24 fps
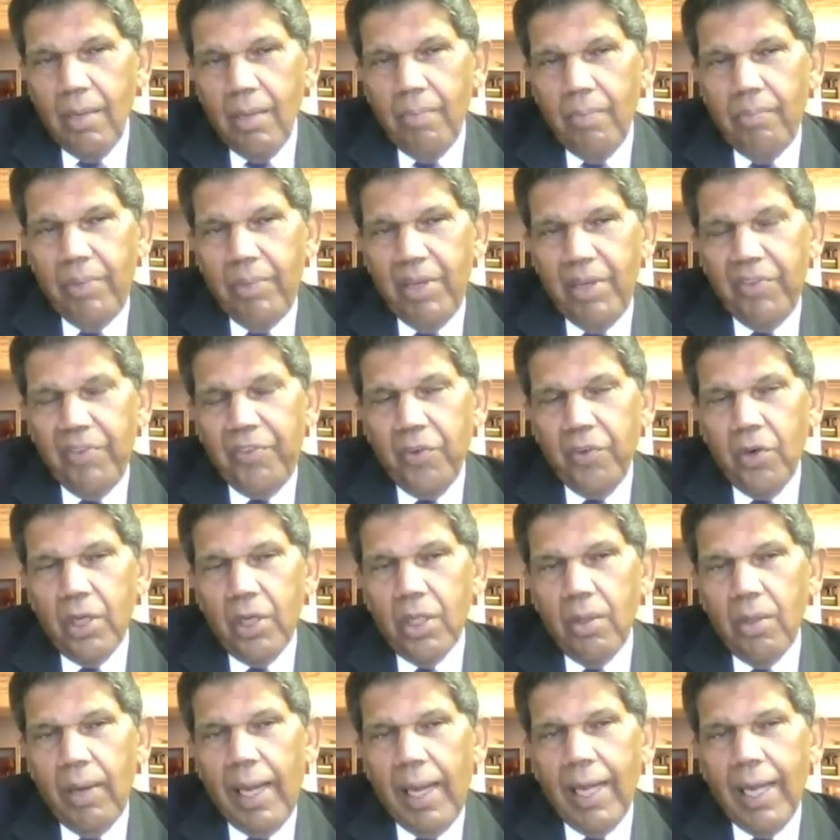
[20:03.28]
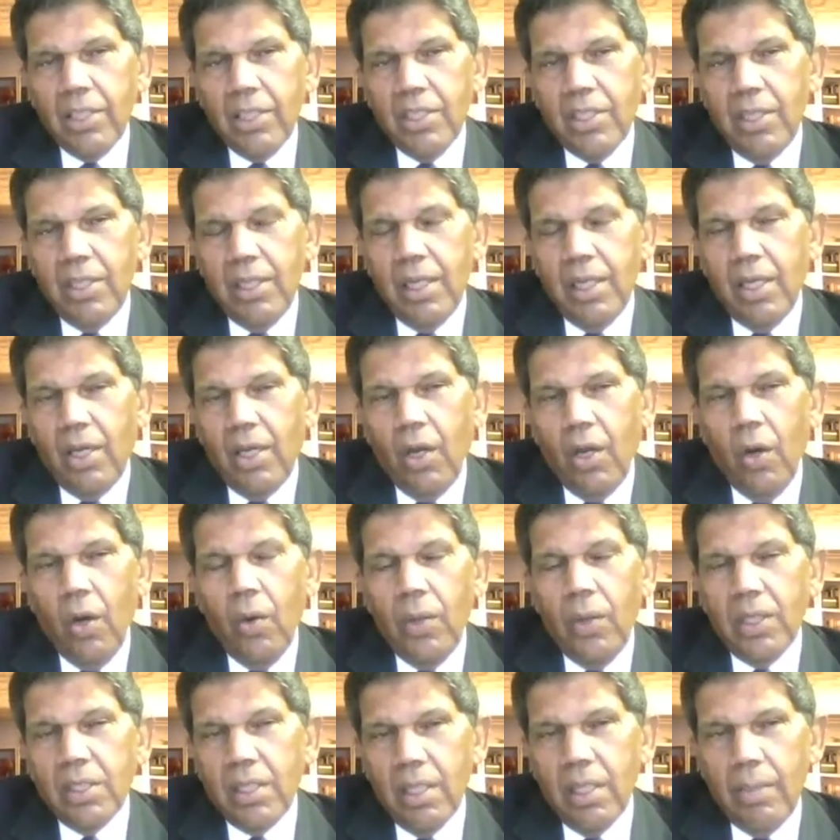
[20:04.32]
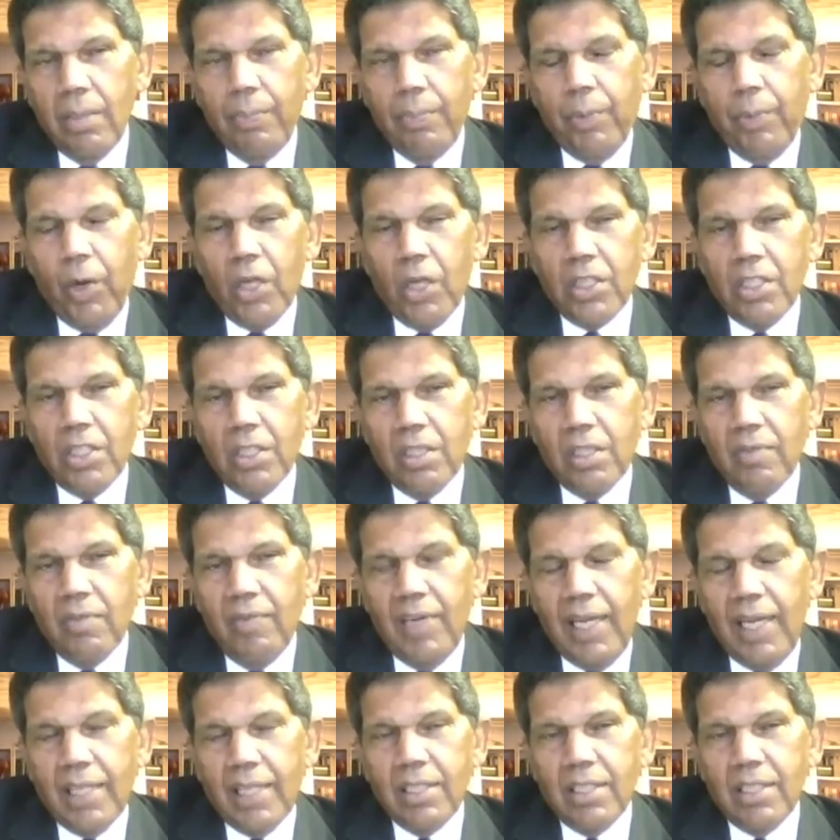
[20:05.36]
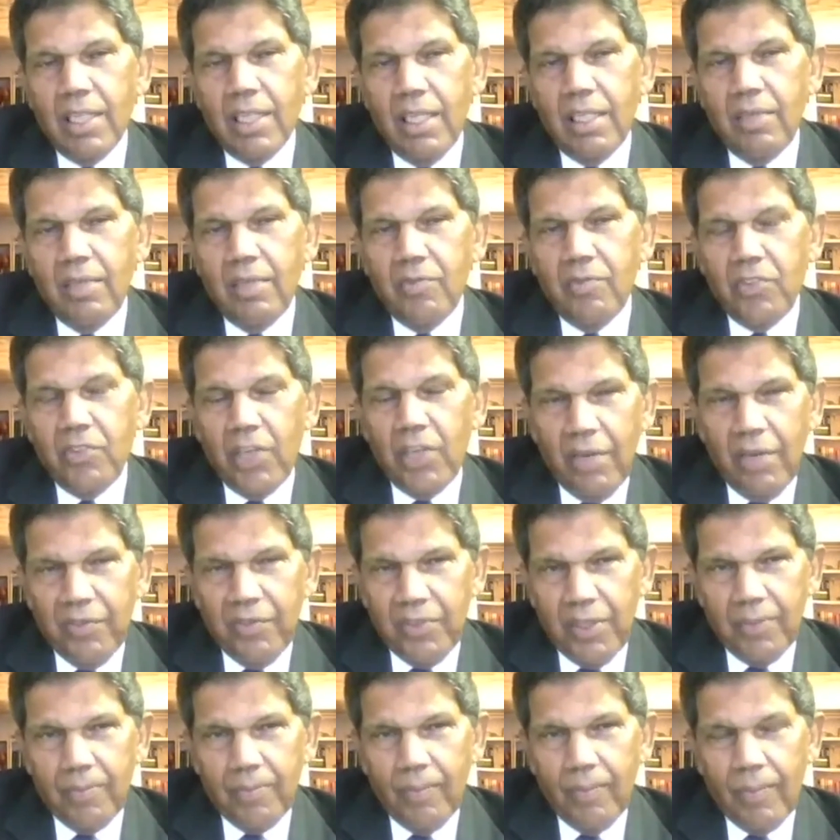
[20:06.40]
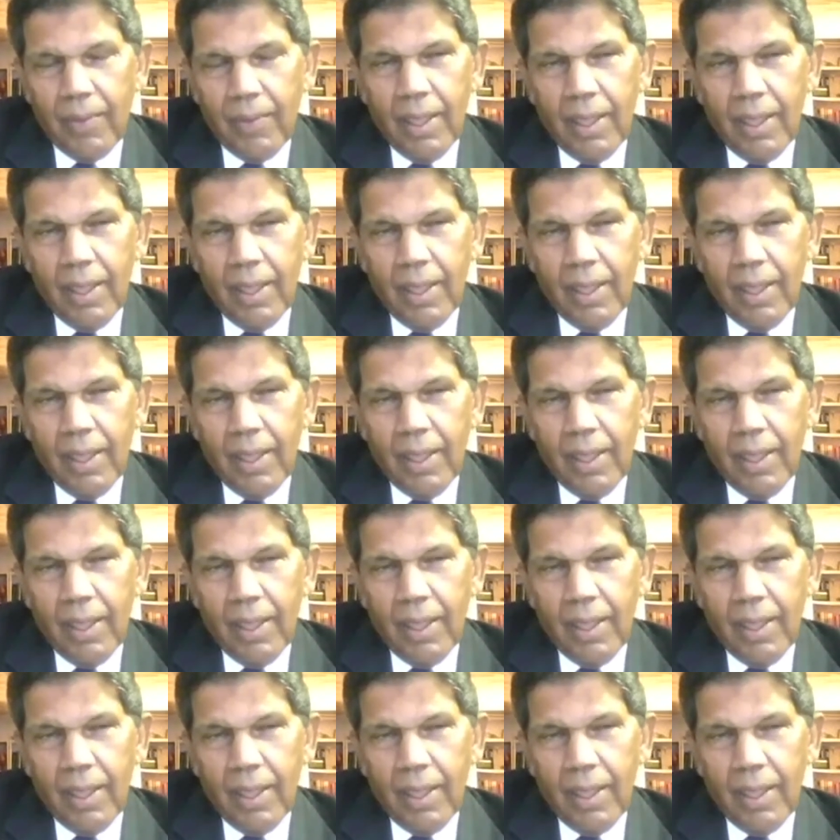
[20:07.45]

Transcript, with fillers: before you actually go into the process of legislative drafting,